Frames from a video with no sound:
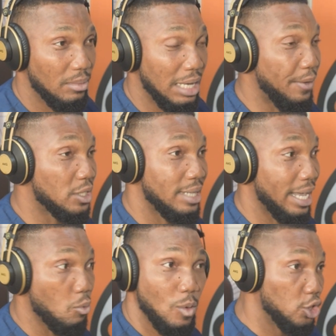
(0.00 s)
If it's
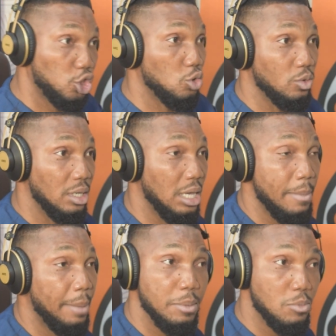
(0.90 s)
like 1 show, it
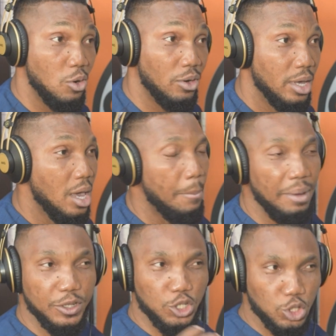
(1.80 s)
might be more. But
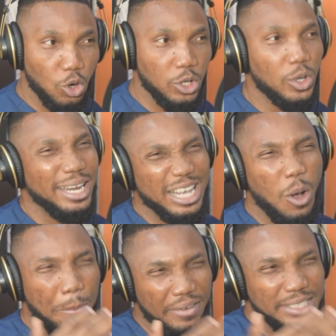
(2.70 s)
if it's a tour, okay, like
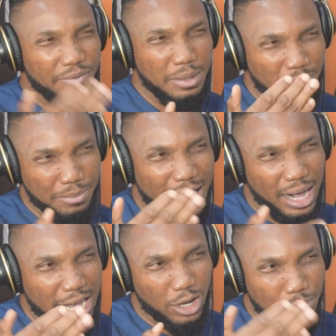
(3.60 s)
comparatively
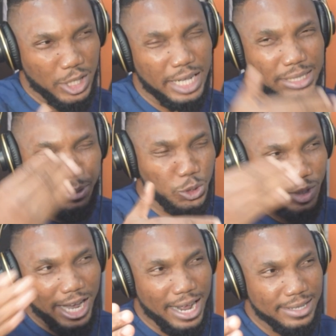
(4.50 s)
economics, let's put
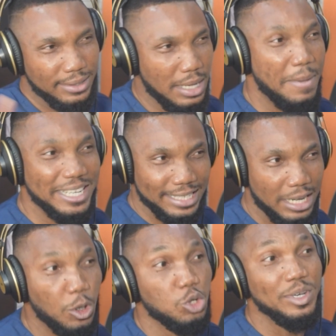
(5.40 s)
together and see
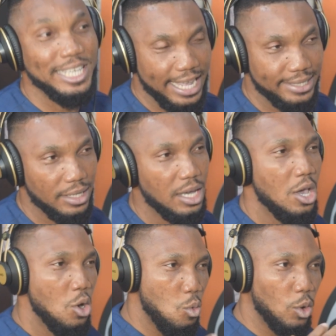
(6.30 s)
marginally what do we get,
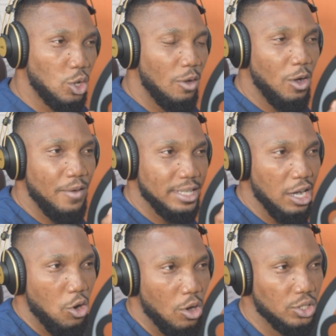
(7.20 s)
what covers our
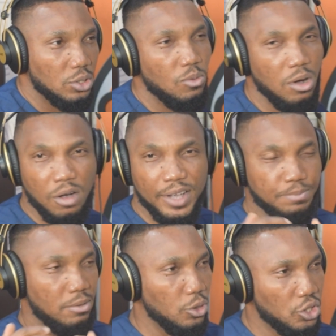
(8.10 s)
cost, what covers
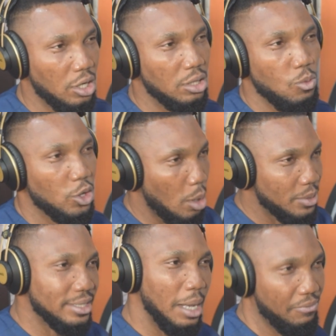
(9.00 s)
promotion, what
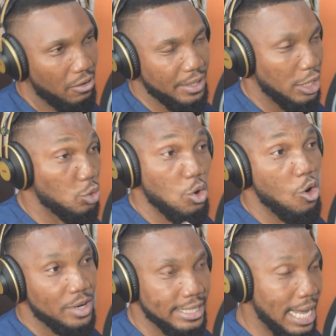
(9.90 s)
comes as our profit. They do
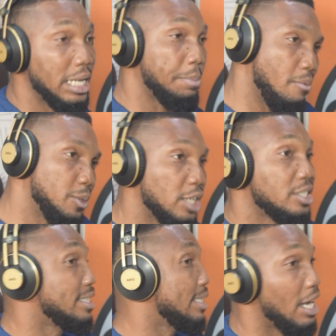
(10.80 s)
all that, and the promoters
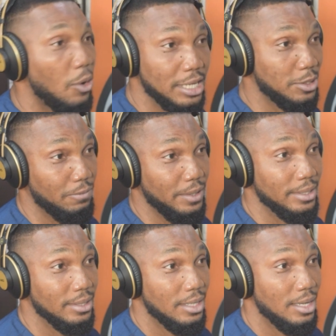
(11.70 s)
take their cut out of
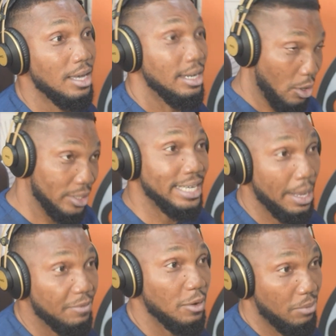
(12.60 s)
it because they
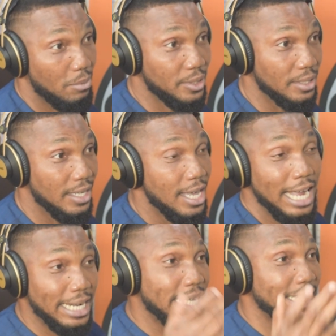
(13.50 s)
get people promoting. And
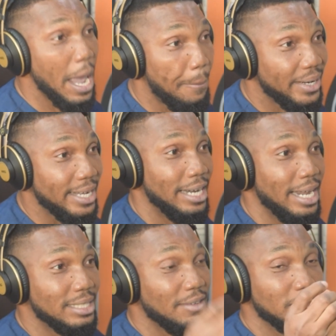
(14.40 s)
then there's airplay, and
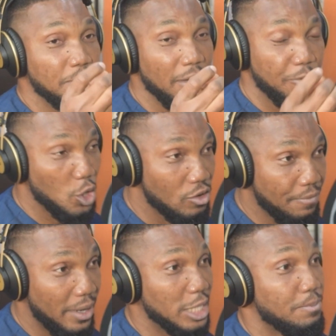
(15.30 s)
there's this
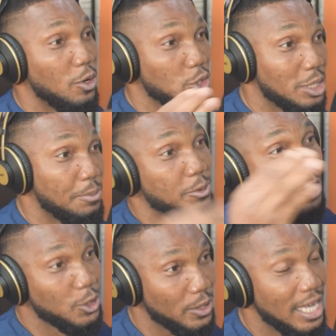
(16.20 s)
videography, and there's
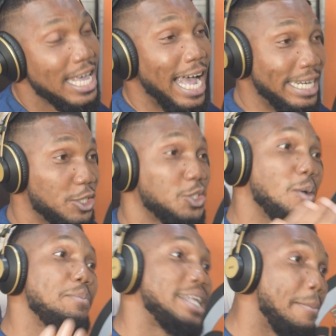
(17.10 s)
production, and there's
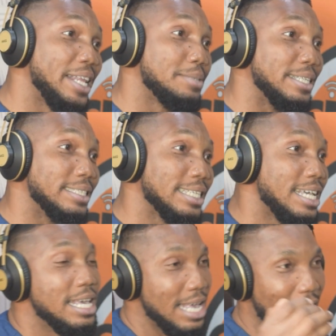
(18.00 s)
social media management,
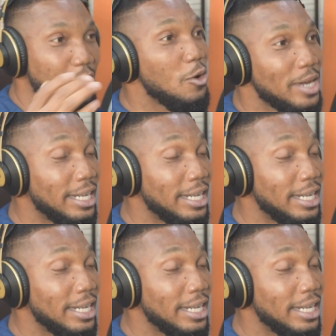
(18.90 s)
and all that.